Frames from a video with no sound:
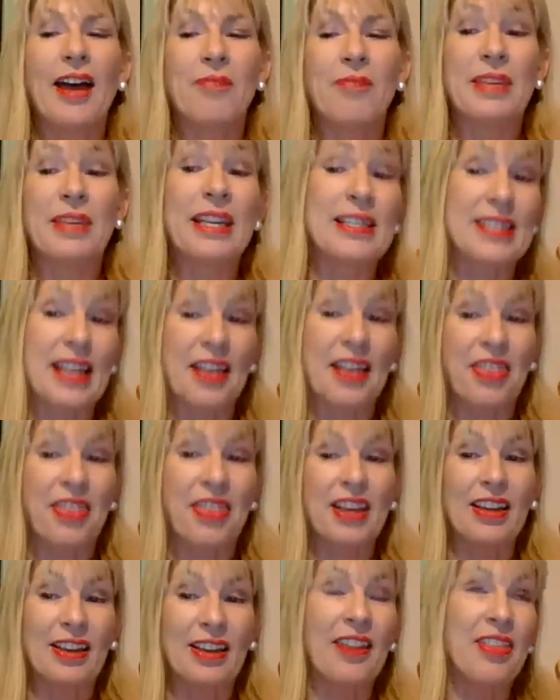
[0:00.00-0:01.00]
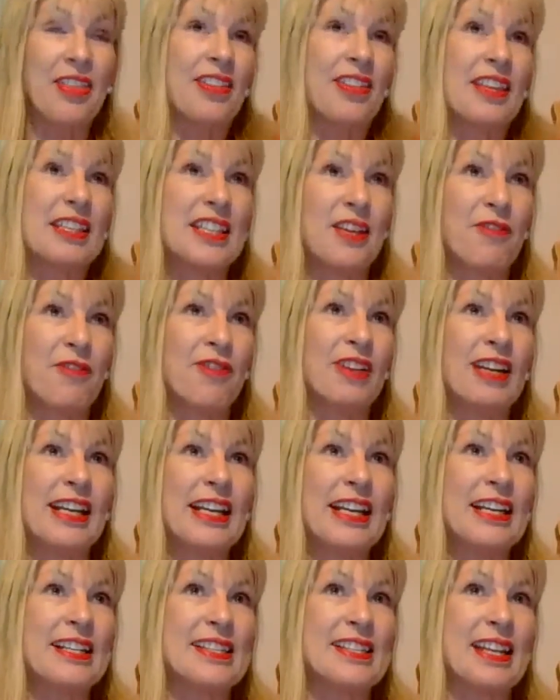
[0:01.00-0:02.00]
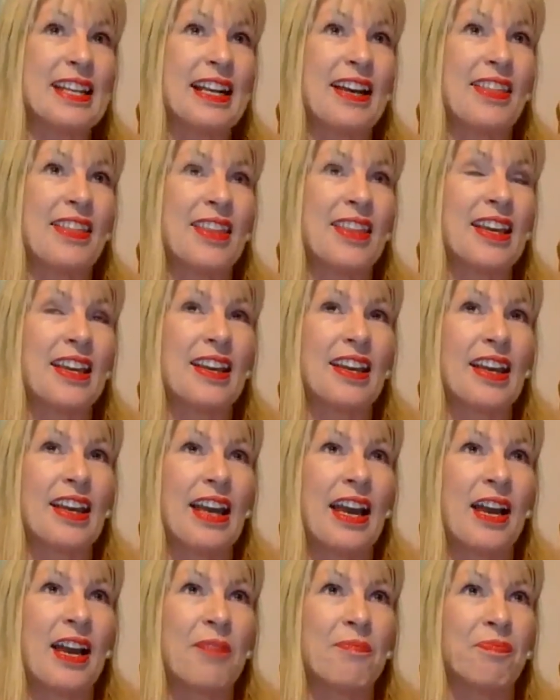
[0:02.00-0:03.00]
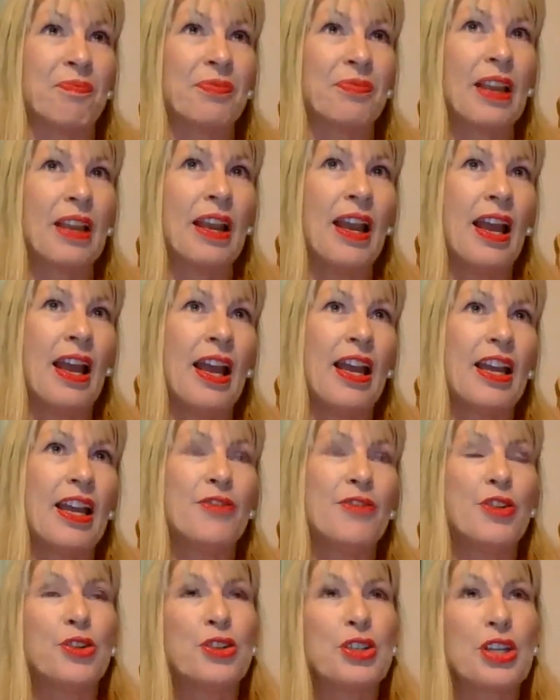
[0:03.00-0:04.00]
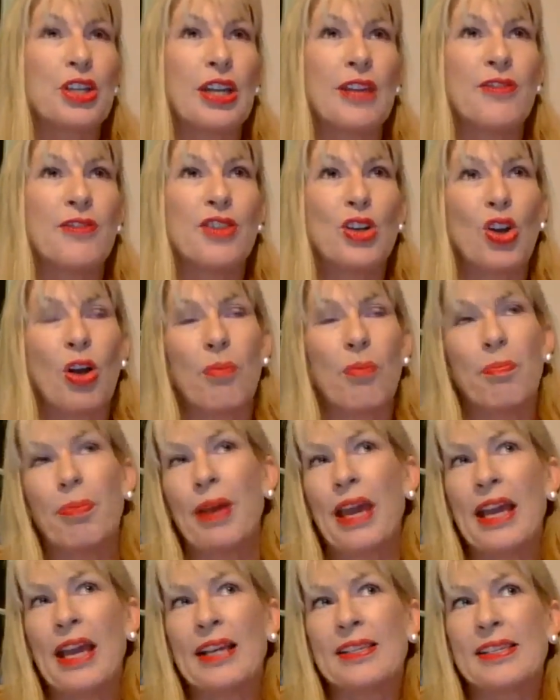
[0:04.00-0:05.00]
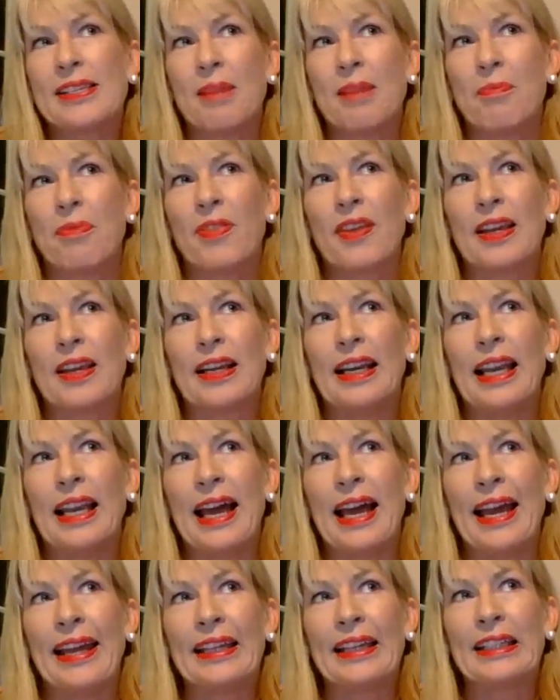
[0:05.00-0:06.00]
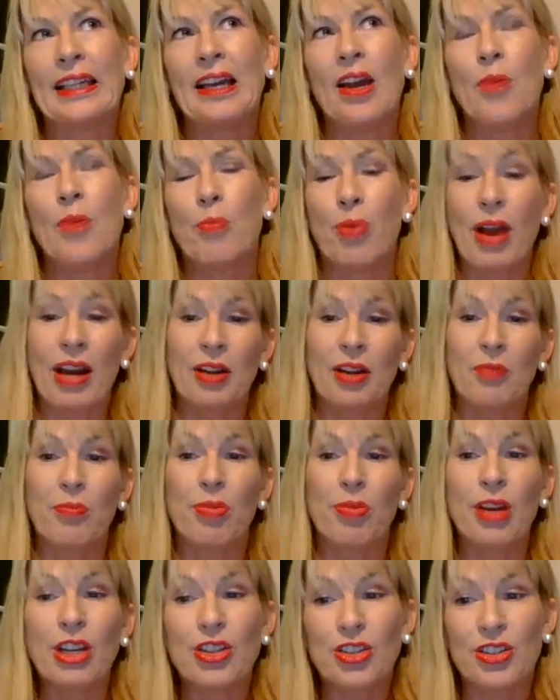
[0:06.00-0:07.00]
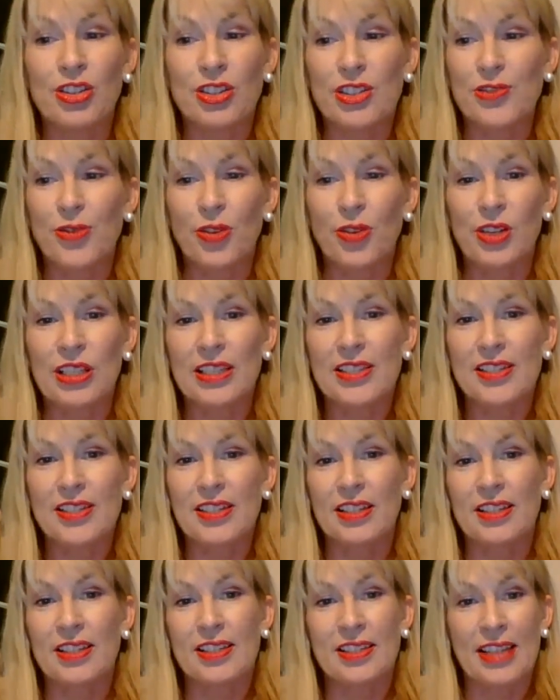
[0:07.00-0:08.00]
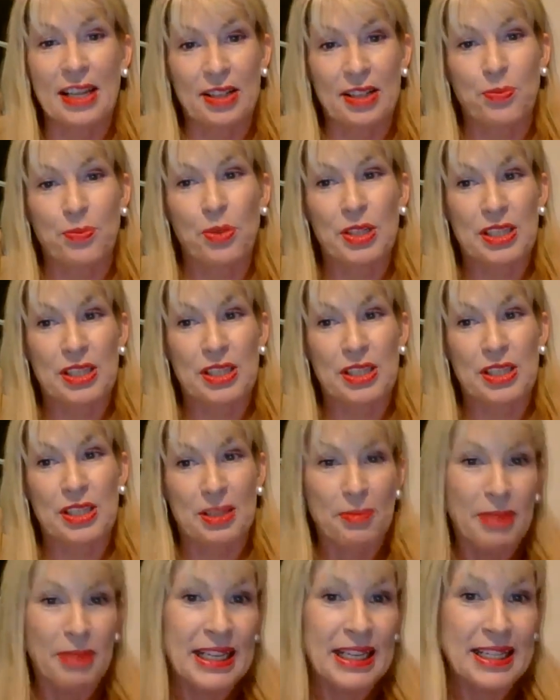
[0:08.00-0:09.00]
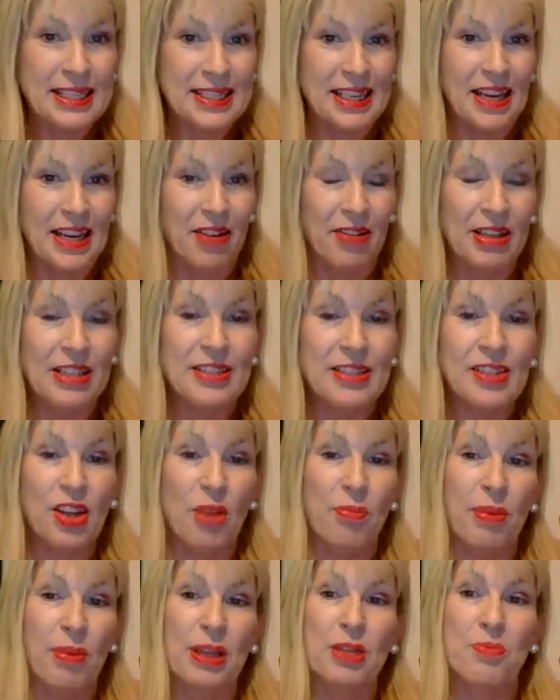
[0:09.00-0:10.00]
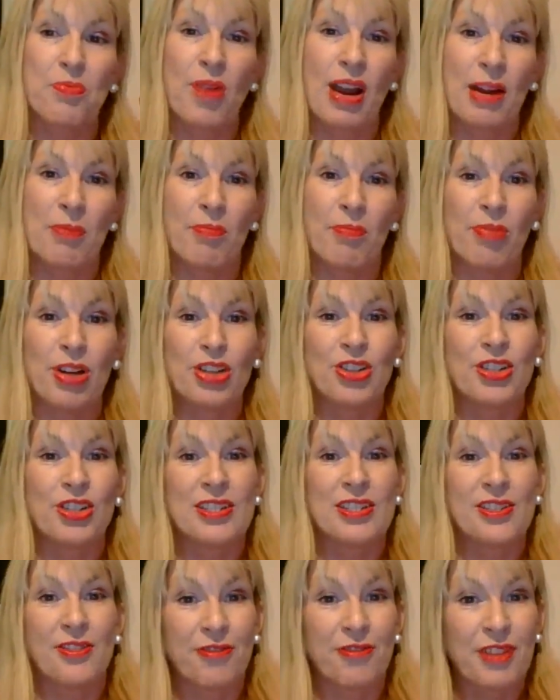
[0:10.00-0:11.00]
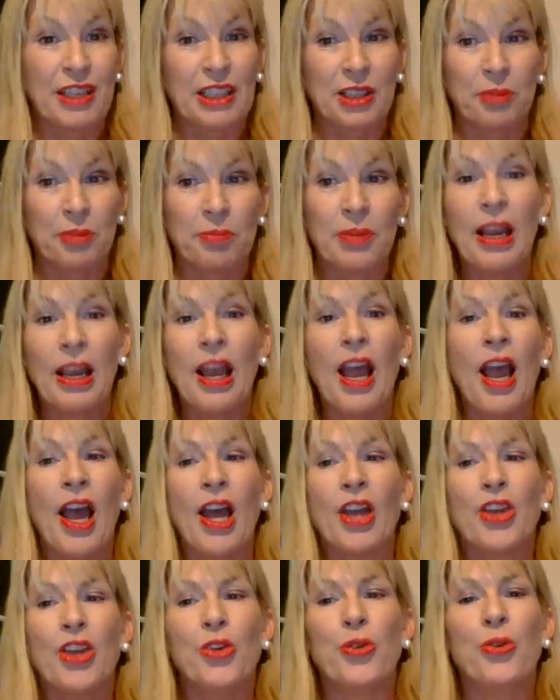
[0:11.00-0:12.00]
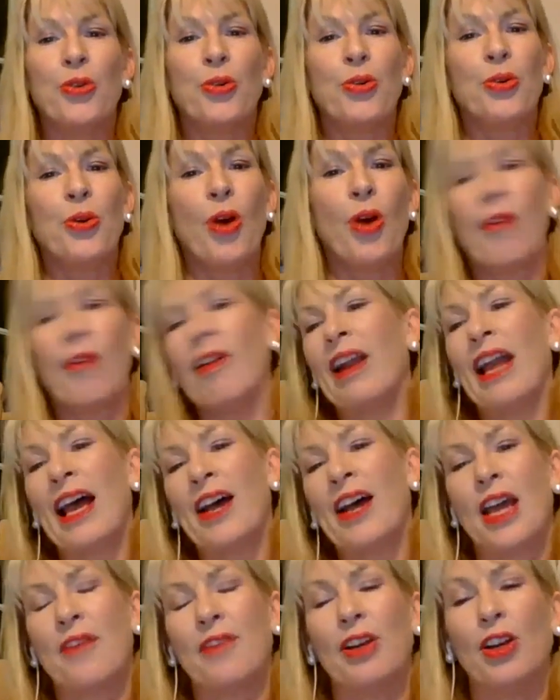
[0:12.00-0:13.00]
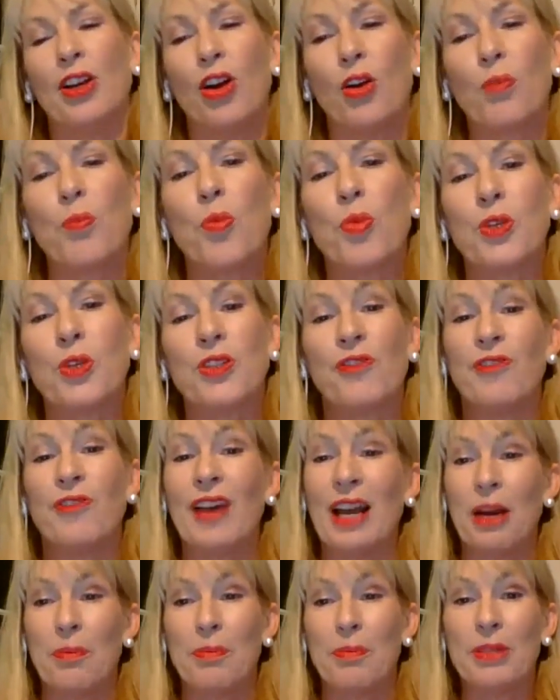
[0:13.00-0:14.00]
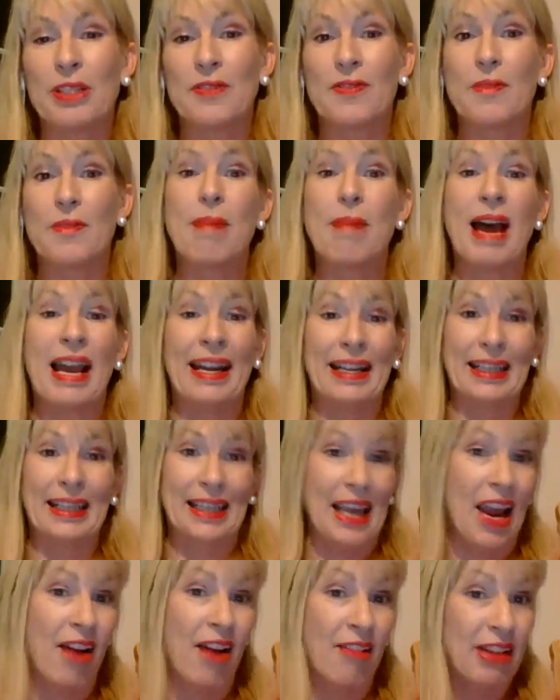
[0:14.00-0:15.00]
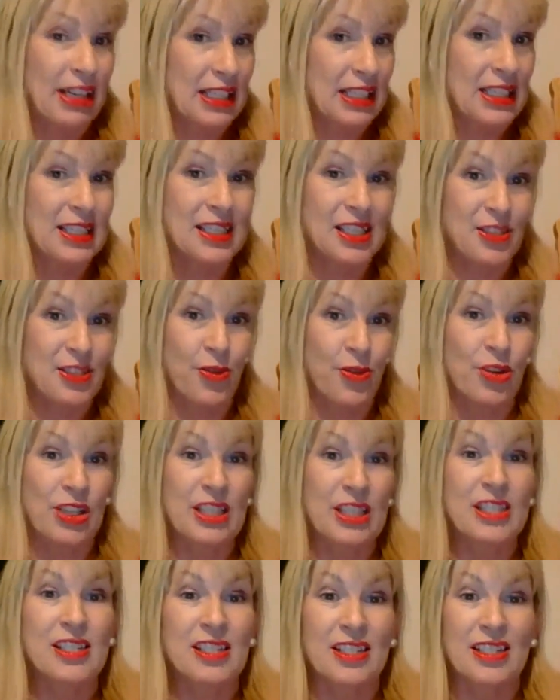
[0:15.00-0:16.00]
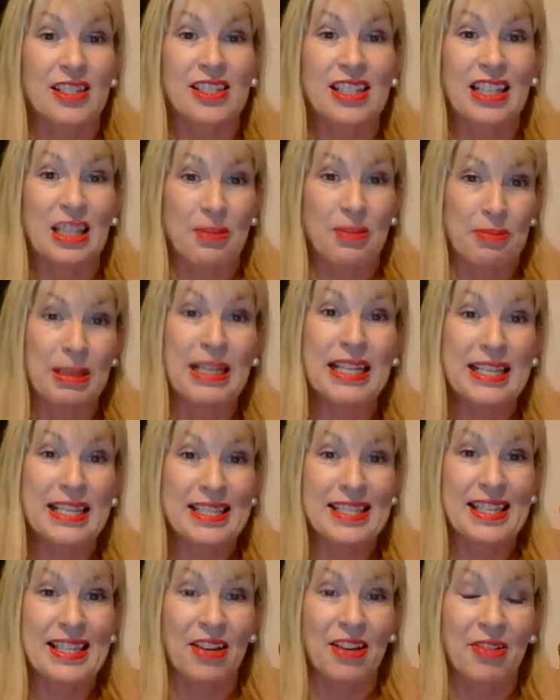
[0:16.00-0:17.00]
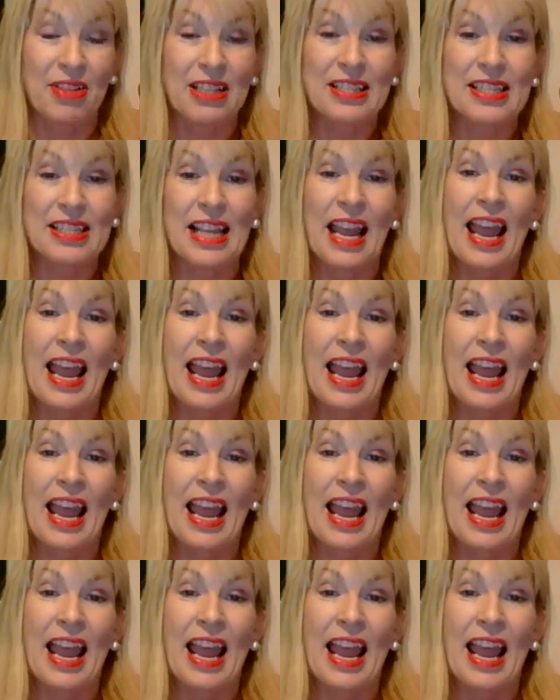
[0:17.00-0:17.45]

Yes, I think there definitely is. And I think if you compare something like Pride and Prejudice, for instance, that was the mini series compared to Pride and Prejudice, the film, you are allowed to have a lot more development of the minor characters, for instance, in the mini series.